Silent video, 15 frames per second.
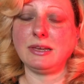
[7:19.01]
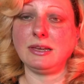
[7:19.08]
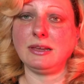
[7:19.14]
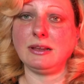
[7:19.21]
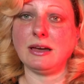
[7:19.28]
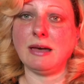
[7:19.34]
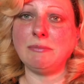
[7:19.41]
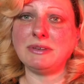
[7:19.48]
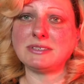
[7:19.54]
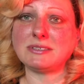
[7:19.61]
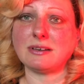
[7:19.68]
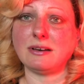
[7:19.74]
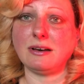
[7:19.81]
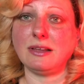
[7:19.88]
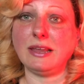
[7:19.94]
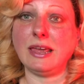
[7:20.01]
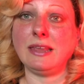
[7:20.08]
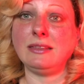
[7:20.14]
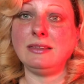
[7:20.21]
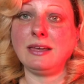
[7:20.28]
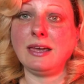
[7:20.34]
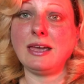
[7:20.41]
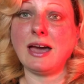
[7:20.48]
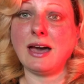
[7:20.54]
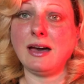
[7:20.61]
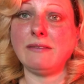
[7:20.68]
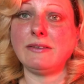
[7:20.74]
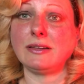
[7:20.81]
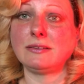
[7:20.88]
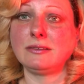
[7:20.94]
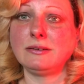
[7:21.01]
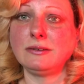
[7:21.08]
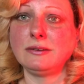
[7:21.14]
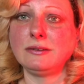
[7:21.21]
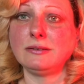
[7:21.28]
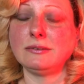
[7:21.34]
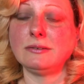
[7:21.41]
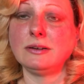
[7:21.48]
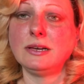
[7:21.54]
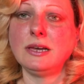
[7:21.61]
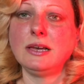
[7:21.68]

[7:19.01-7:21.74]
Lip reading: in Amazon and they have it too.